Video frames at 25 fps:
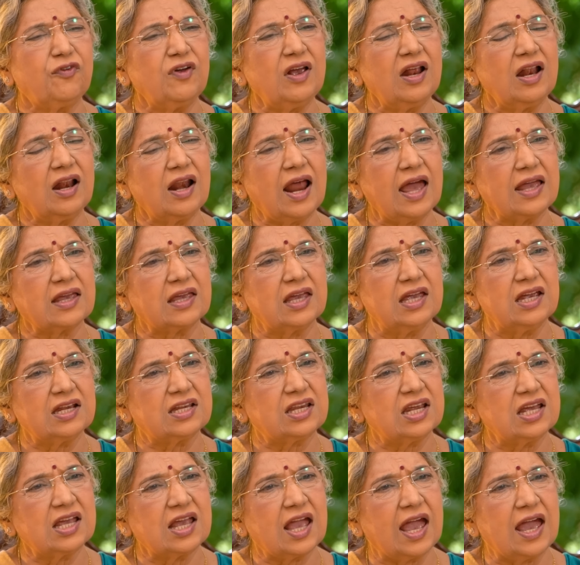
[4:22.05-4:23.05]
feel like
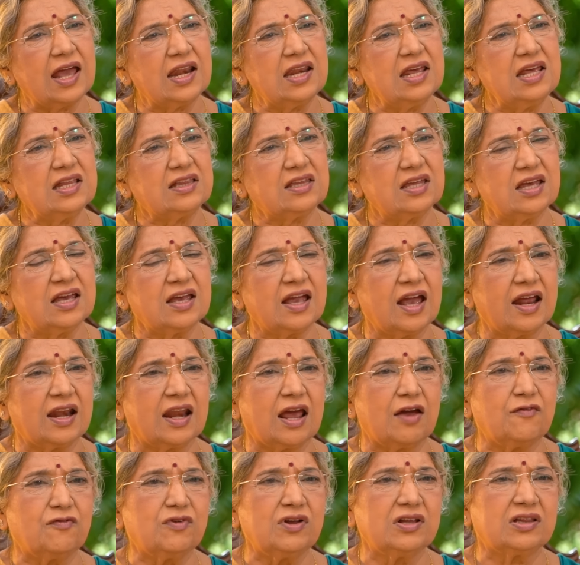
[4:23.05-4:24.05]
eating anything and
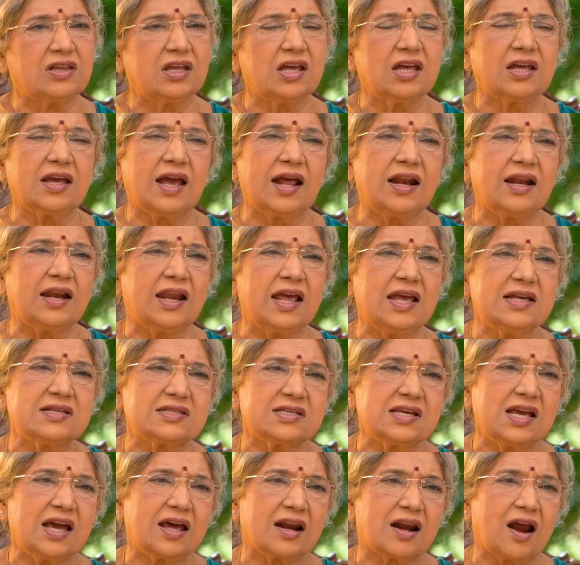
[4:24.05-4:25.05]
everything and
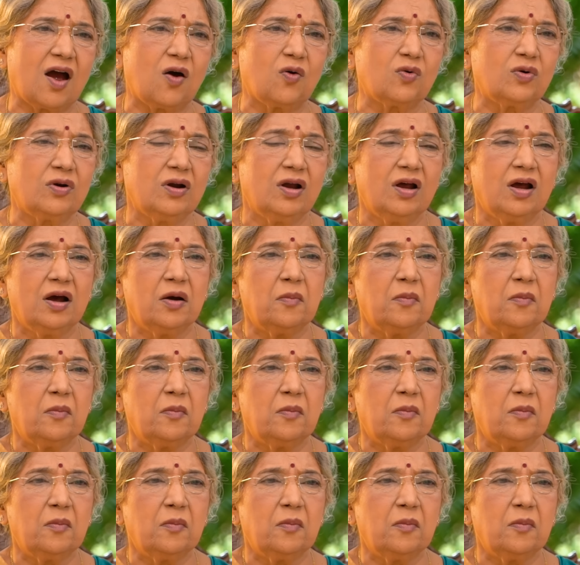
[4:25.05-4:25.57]
lazy around,